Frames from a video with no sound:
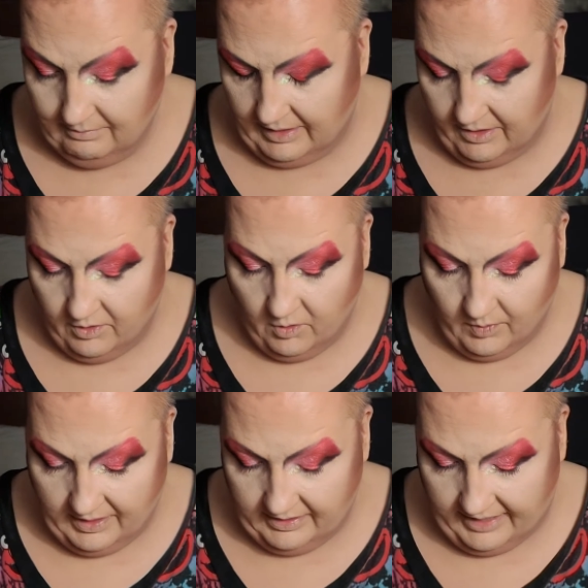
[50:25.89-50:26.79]
don't know
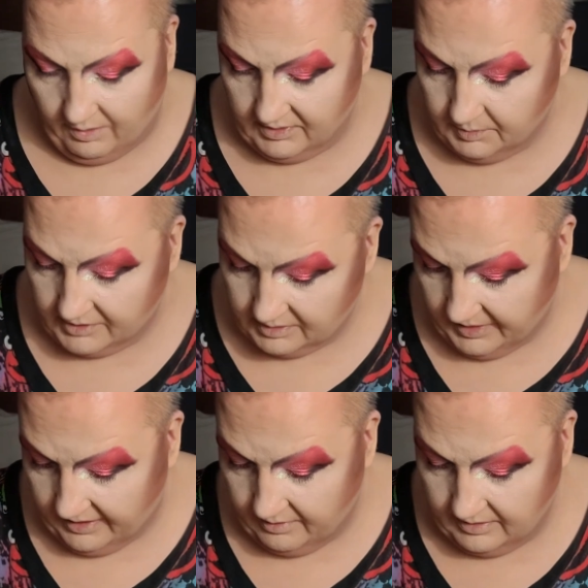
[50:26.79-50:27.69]
what that was supposed to
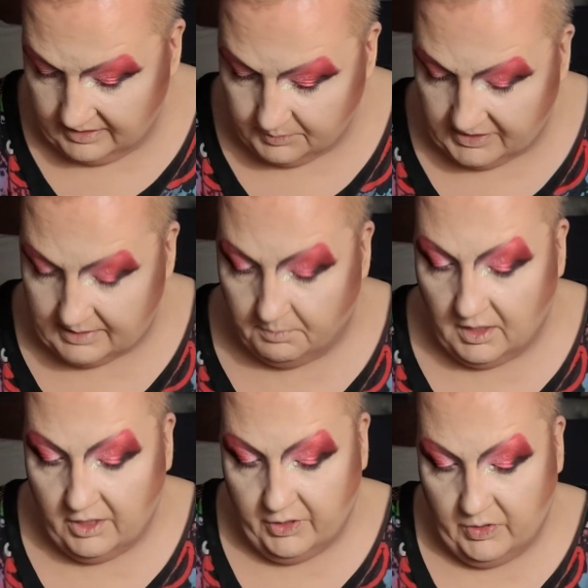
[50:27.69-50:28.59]
be. Let's put some
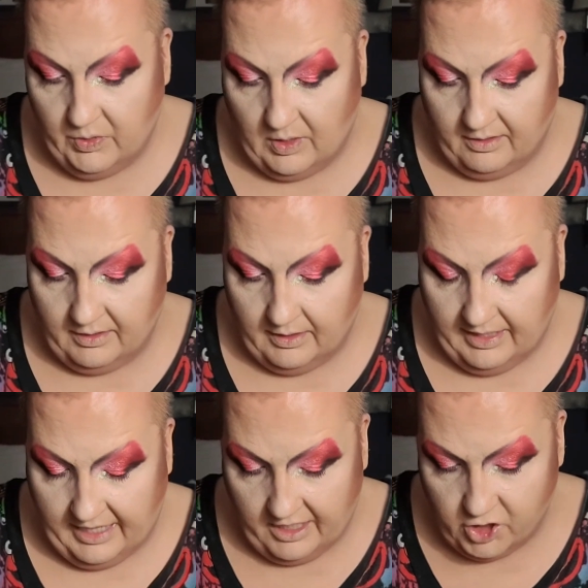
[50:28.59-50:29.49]
glue on the
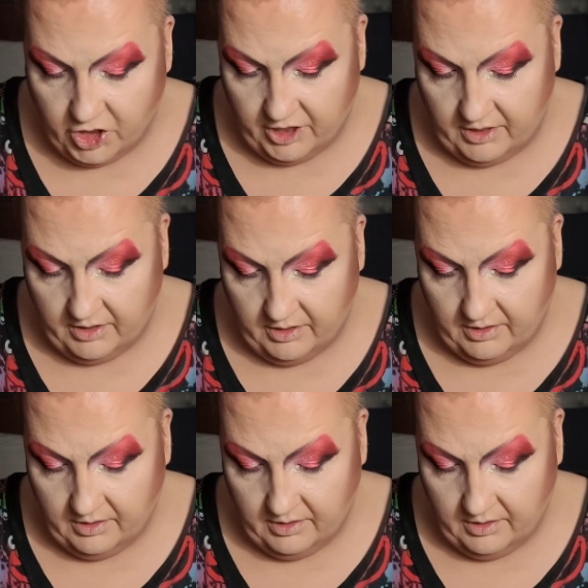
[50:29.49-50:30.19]
lashes.